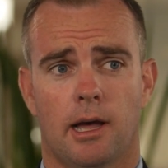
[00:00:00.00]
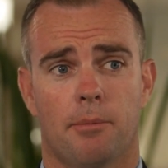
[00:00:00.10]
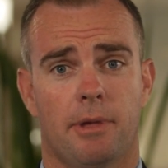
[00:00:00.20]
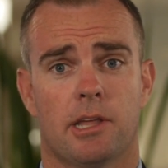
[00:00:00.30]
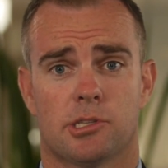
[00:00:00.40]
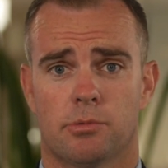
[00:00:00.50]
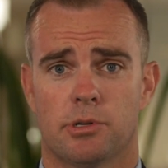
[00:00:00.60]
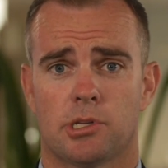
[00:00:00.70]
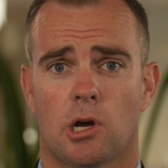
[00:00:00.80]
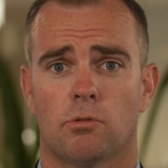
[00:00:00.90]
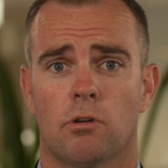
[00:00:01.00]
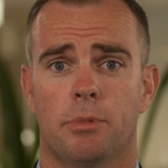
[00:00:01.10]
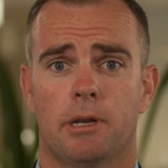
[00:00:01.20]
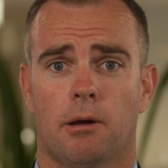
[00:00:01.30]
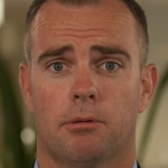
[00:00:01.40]
and as a result
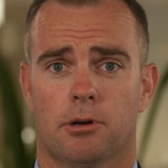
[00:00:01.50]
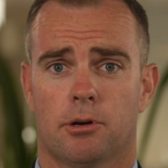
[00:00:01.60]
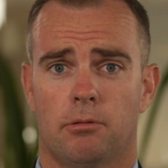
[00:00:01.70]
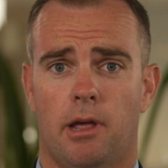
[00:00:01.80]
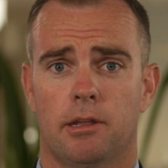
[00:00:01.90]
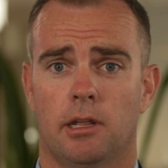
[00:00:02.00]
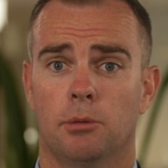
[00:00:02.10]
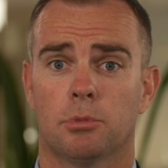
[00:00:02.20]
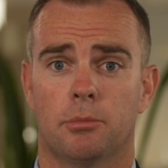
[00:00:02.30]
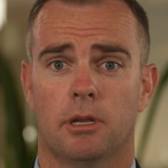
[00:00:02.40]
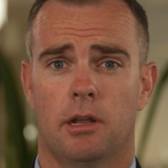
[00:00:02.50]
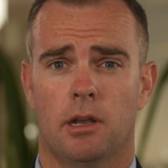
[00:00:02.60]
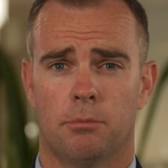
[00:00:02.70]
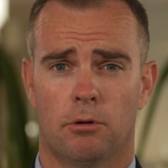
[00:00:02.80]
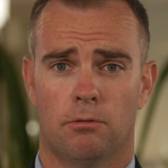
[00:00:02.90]
we've been able to create and implement a
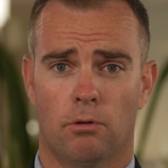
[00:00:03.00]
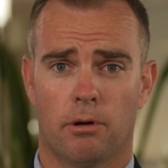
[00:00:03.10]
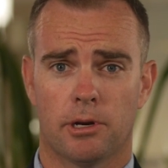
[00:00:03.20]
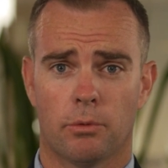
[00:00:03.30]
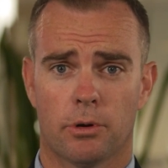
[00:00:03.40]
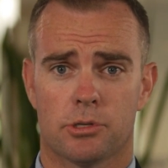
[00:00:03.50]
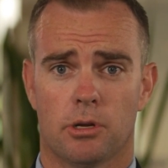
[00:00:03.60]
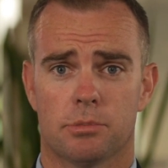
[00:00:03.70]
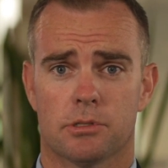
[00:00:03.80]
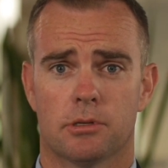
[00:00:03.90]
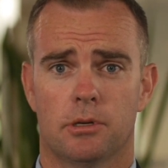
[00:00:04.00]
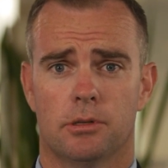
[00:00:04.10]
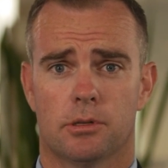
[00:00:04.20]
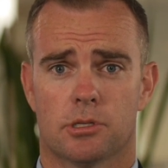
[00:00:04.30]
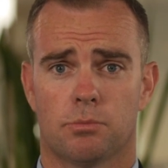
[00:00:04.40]
number of writing workshops
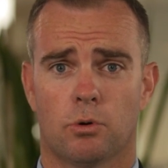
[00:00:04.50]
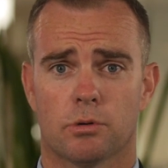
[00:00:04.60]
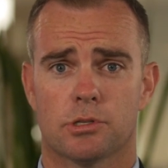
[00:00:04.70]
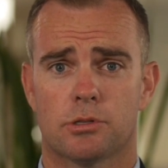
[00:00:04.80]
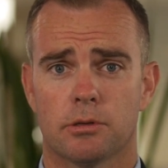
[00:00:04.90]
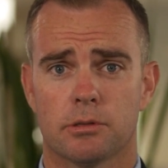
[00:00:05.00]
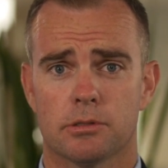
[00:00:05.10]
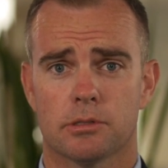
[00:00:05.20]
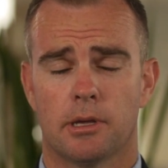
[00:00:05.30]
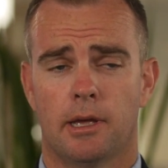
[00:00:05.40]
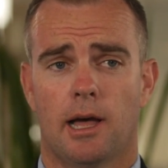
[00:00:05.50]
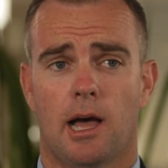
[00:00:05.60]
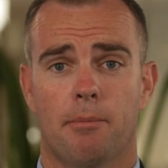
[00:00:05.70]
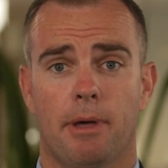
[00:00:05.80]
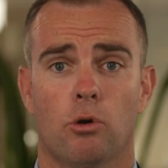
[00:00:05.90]
to support students
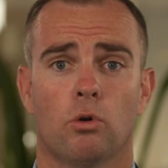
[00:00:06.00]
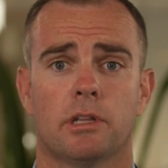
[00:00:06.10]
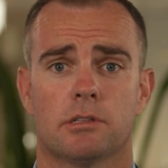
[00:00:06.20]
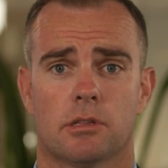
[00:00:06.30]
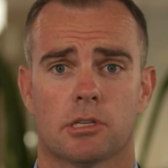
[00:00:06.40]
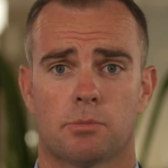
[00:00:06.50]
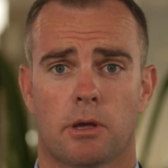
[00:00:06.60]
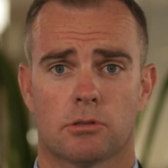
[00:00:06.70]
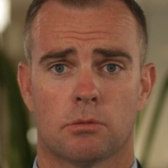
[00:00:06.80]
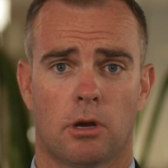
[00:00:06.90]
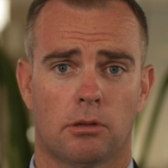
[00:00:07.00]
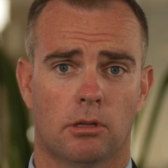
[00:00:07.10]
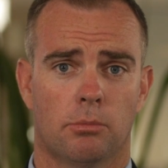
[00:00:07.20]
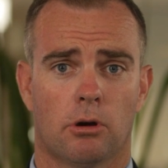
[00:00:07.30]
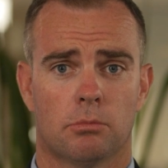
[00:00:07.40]
at all ends of the spectrum, both
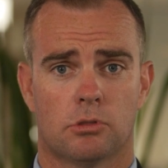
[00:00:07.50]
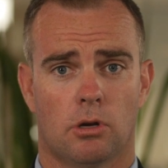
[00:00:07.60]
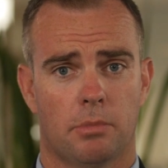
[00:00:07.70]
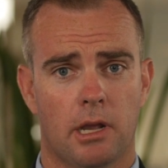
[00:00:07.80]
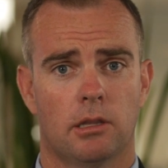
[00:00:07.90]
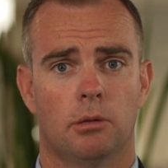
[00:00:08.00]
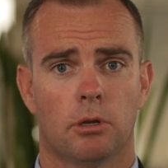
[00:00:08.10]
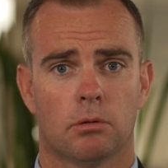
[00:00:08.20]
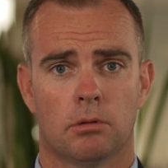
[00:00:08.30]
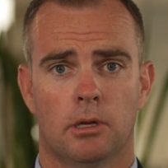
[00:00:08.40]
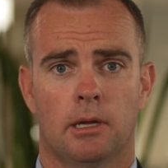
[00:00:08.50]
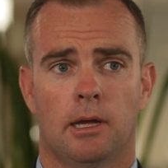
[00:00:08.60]
at the bottom, top and in the middle.